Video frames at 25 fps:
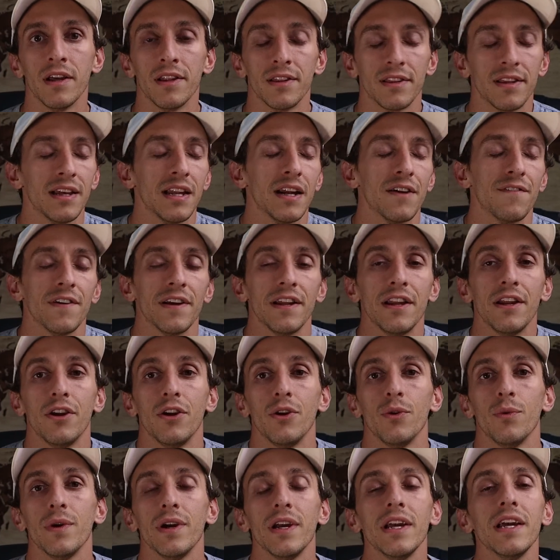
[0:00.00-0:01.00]
Then if I need to
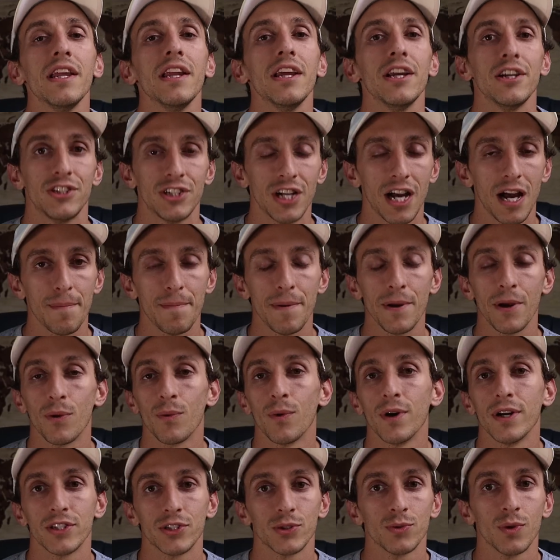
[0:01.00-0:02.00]
do any shopping
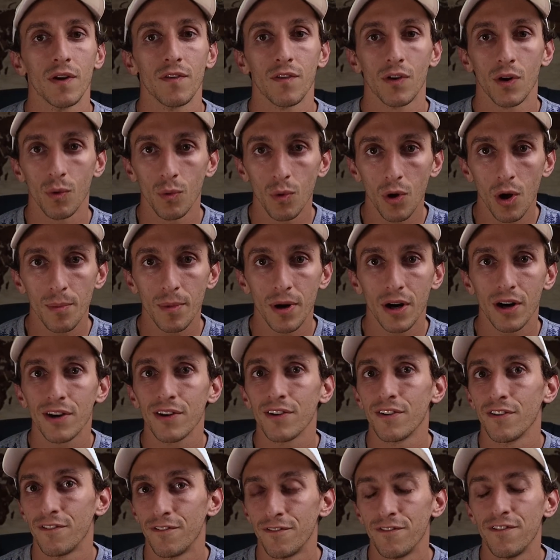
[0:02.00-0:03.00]
whatsoever at Walmart,